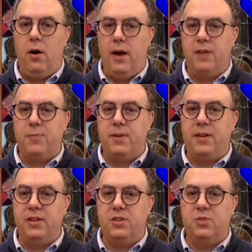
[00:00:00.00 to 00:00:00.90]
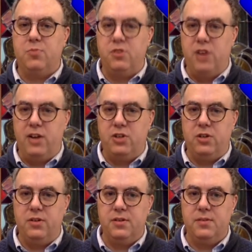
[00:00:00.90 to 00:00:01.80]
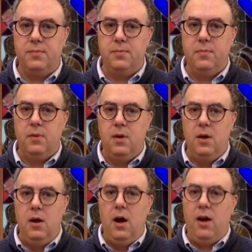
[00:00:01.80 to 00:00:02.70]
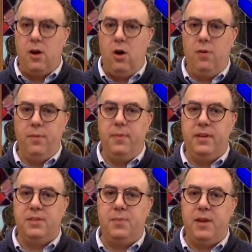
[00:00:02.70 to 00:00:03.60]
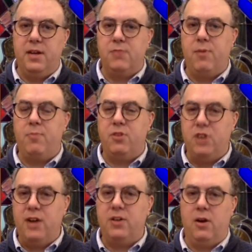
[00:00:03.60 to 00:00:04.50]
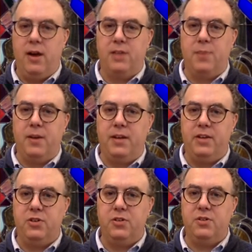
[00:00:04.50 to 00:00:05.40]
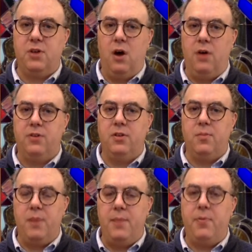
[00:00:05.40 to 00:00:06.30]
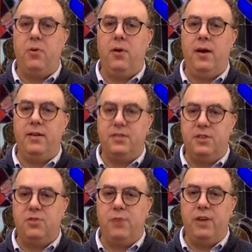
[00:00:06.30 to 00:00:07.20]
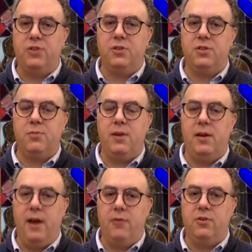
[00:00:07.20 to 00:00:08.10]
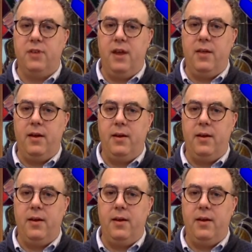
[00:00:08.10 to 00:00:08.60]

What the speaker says: expectations projections. I call them this because we project our expectations onto the people and situations we encounter daily.